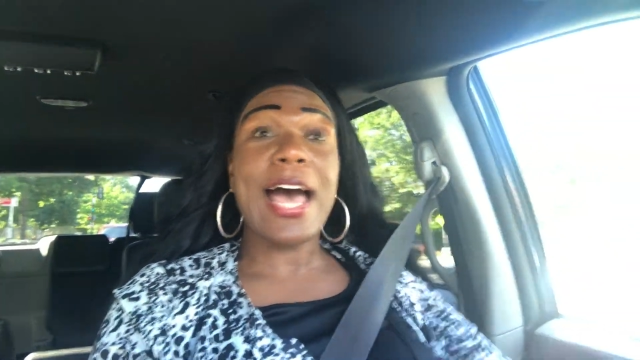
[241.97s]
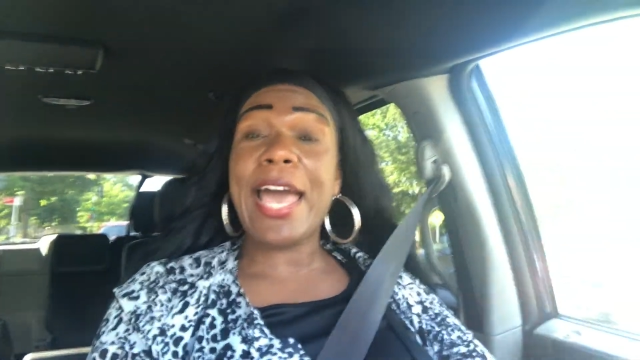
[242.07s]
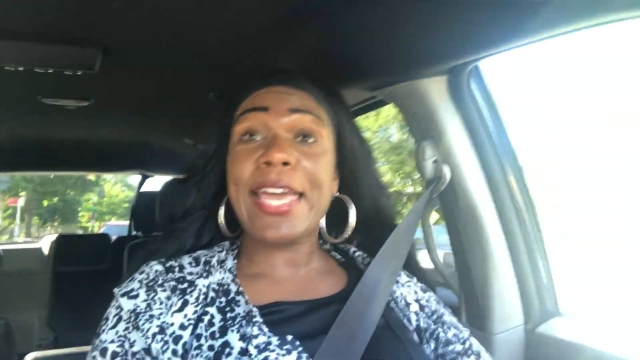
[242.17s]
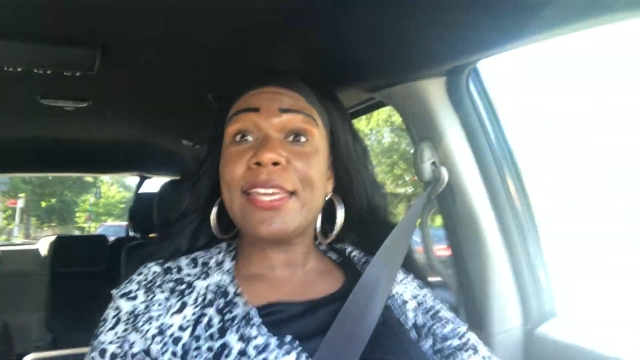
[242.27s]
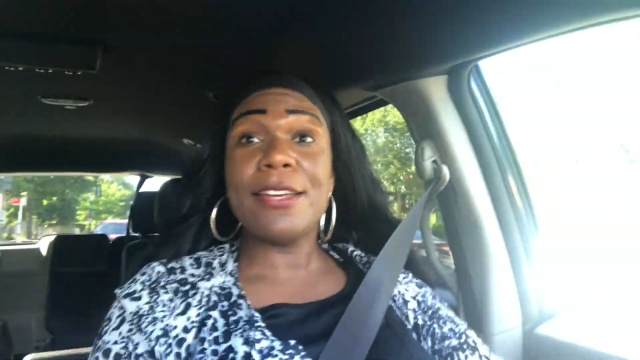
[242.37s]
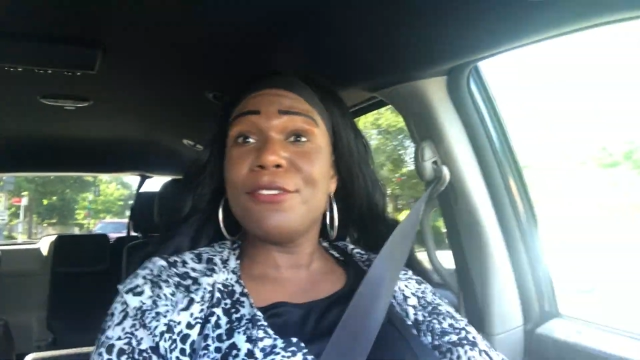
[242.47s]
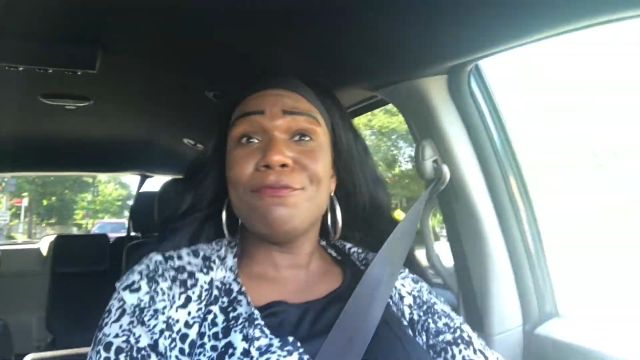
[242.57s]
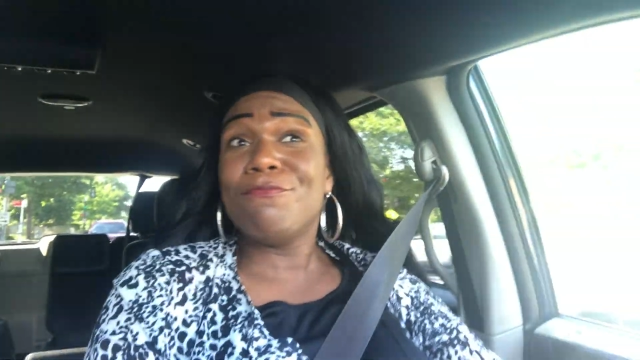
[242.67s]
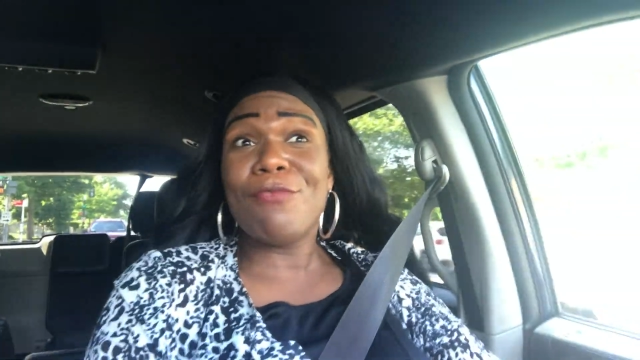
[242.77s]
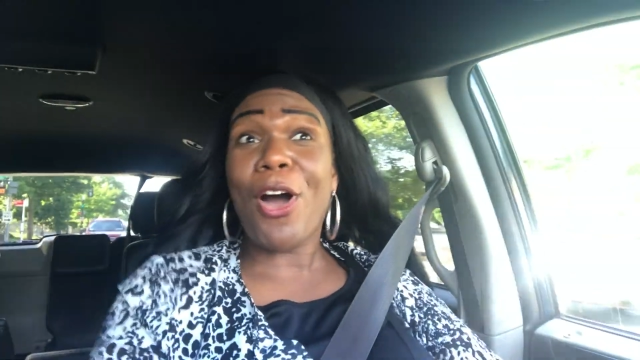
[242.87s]
I
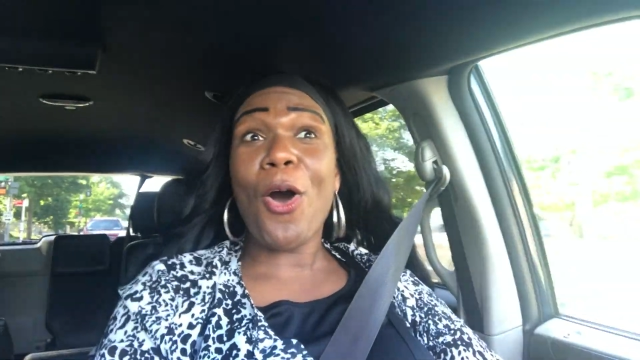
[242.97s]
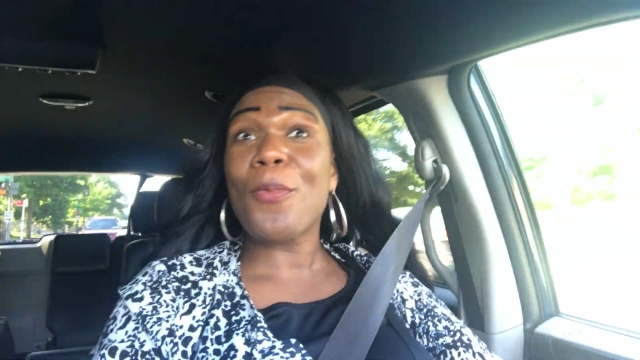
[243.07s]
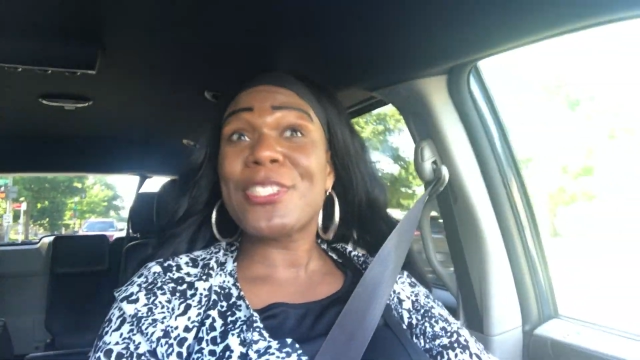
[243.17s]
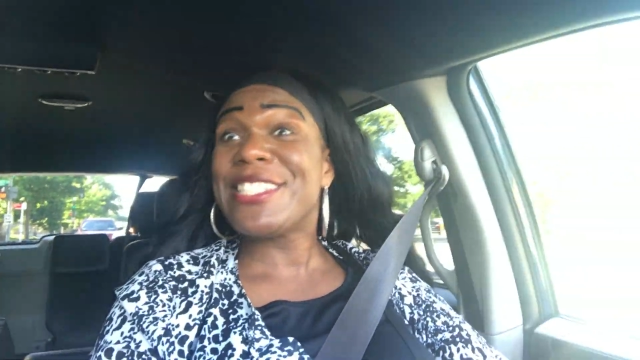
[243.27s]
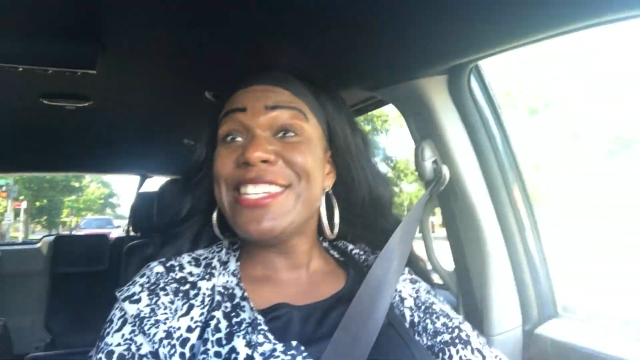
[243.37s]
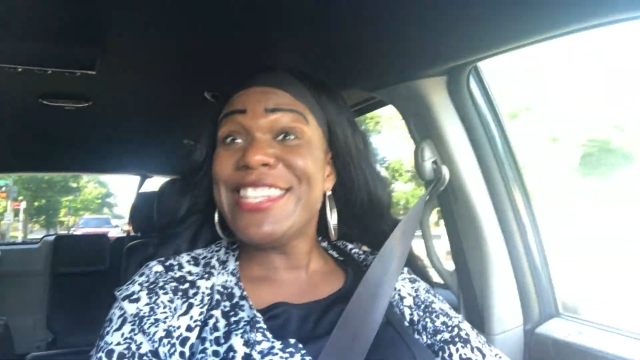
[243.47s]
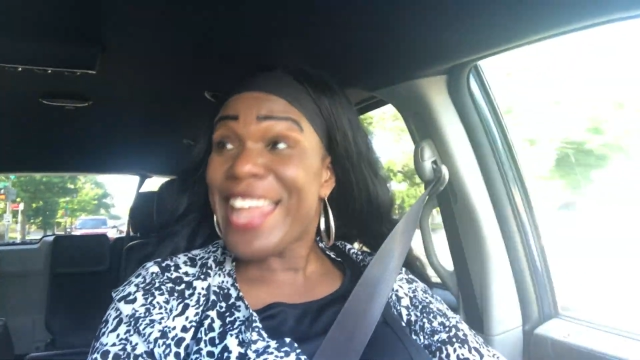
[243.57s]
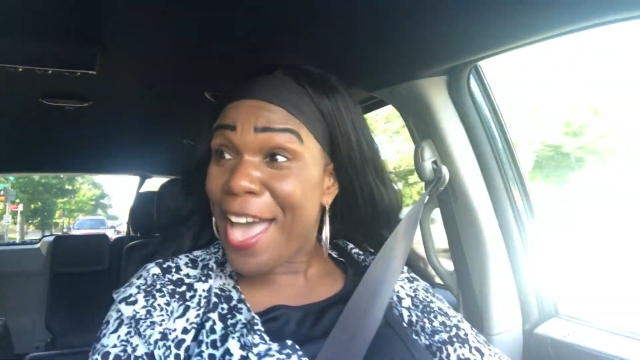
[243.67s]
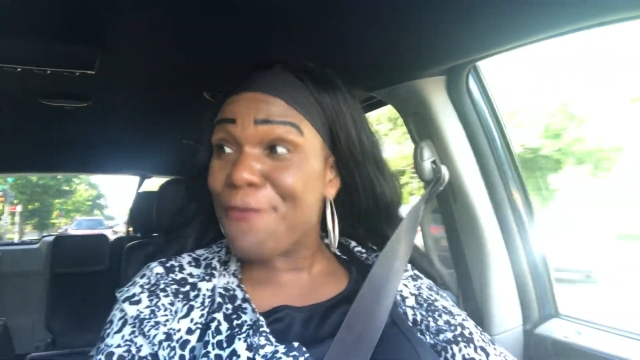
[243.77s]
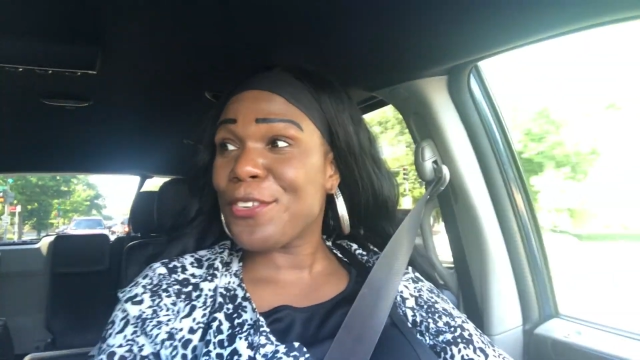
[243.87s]
almost
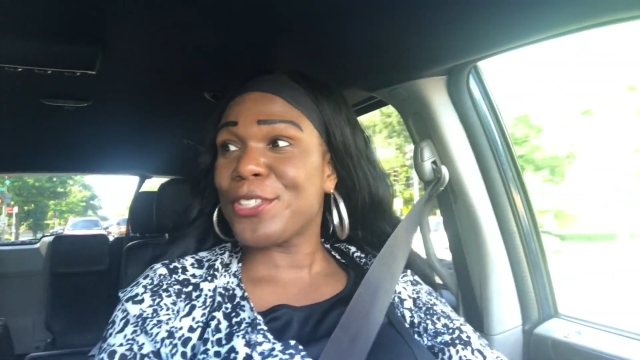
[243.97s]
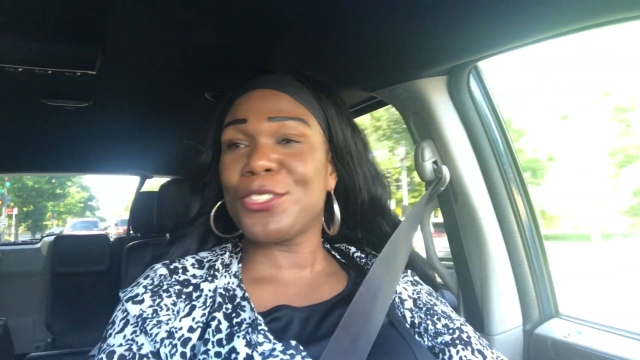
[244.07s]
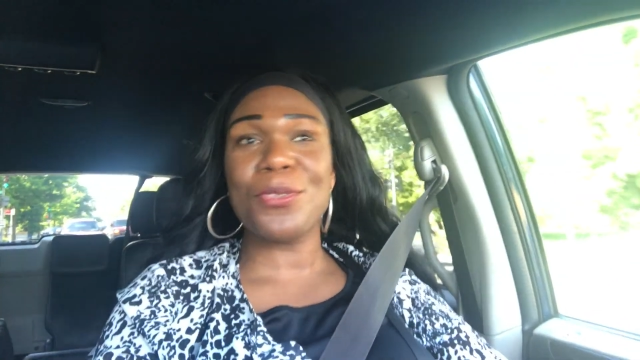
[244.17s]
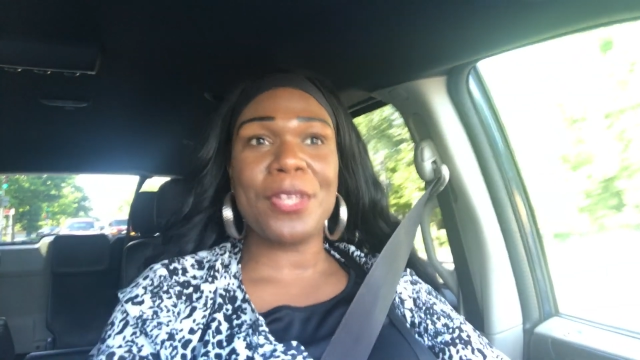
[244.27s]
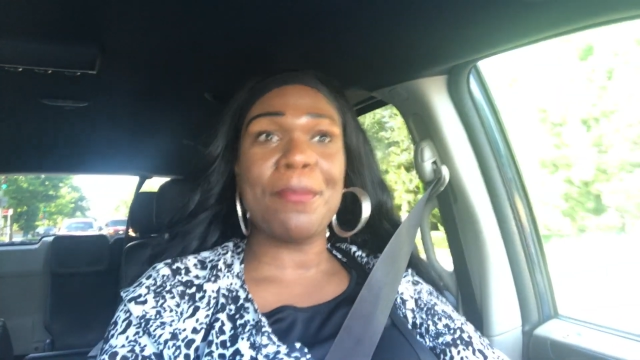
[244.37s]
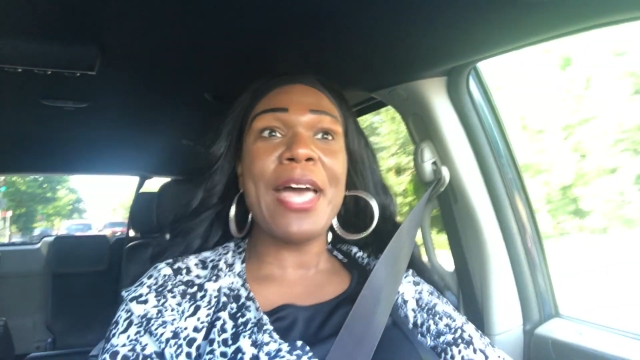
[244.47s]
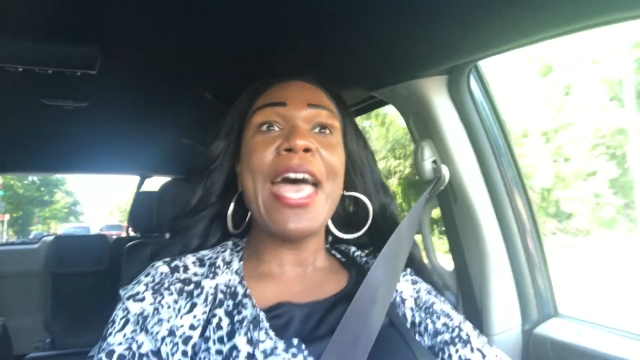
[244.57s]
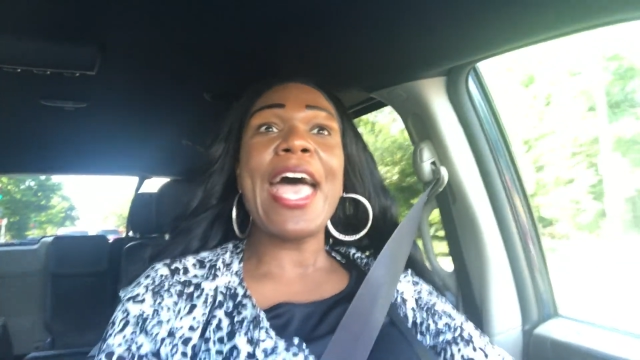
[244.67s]
never do them.